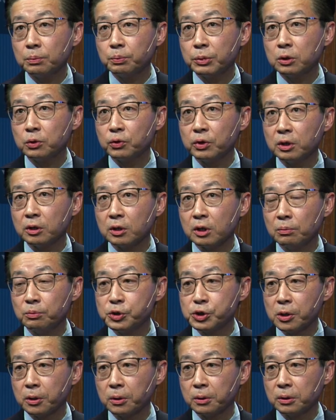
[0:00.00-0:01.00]
between Kim
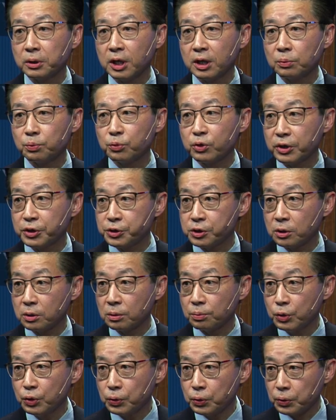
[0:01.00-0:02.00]
Jong-un and President
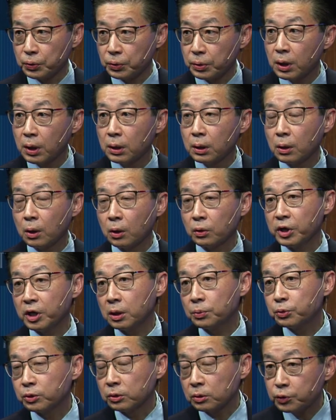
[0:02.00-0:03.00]
Moon on
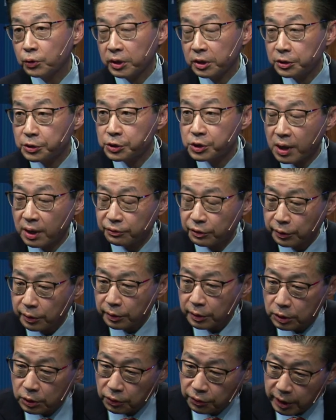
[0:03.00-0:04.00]
April
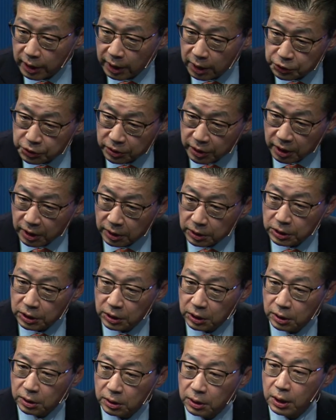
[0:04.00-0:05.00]
27th,
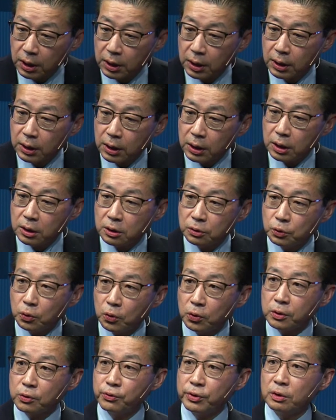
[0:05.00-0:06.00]
2018, in a
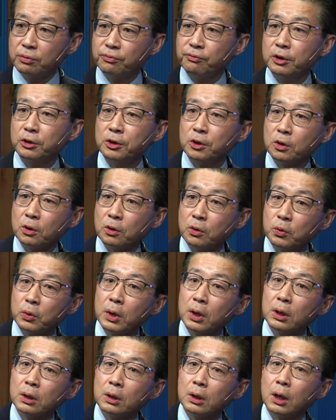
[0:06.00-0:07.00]
North Korean video,
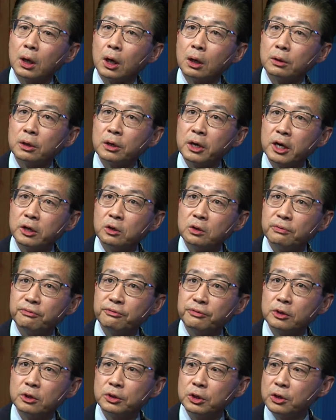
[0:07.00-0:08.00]
ahead of
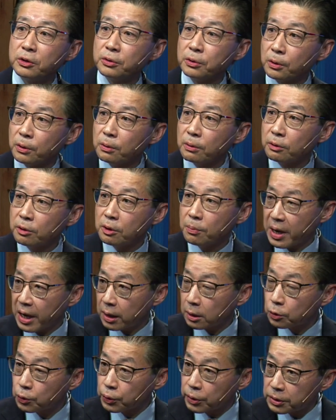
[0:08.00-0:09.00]
the dinner, the
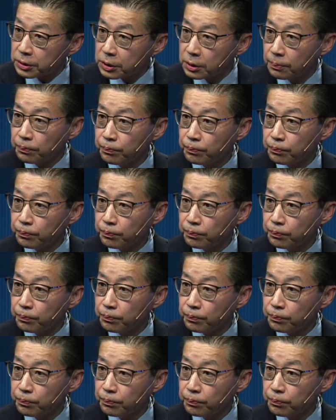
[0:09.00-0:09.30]
banquet,